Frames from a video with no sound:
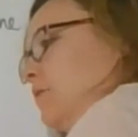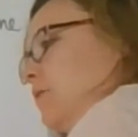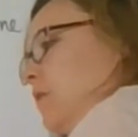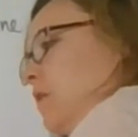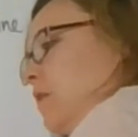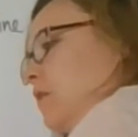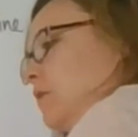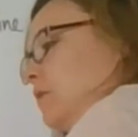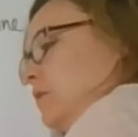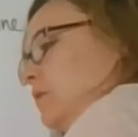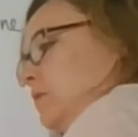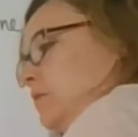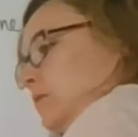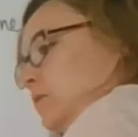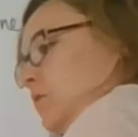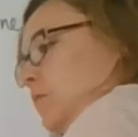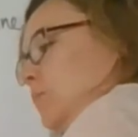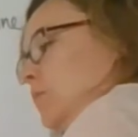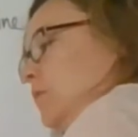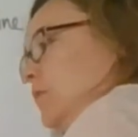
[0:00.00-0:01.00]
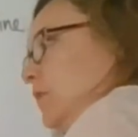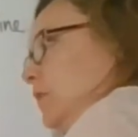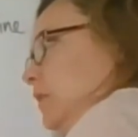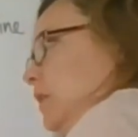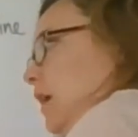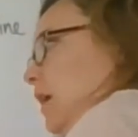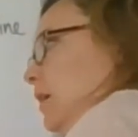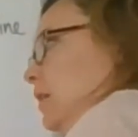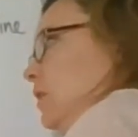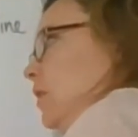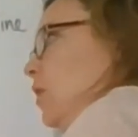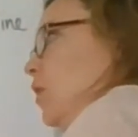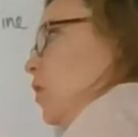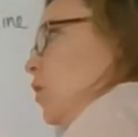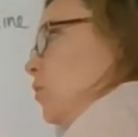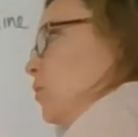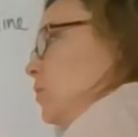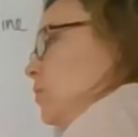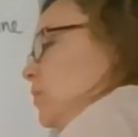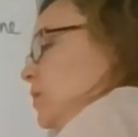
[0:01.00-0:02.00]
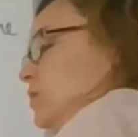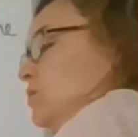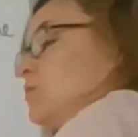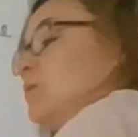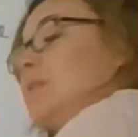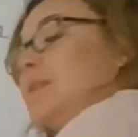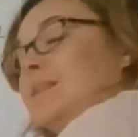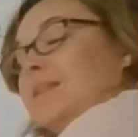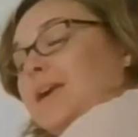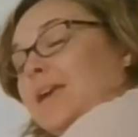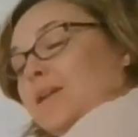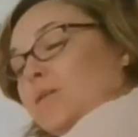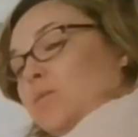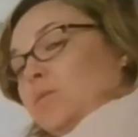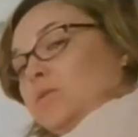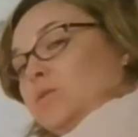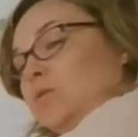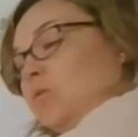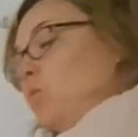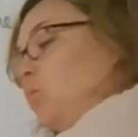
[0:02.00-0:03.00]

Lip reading: the slope of our line, we must read it like we do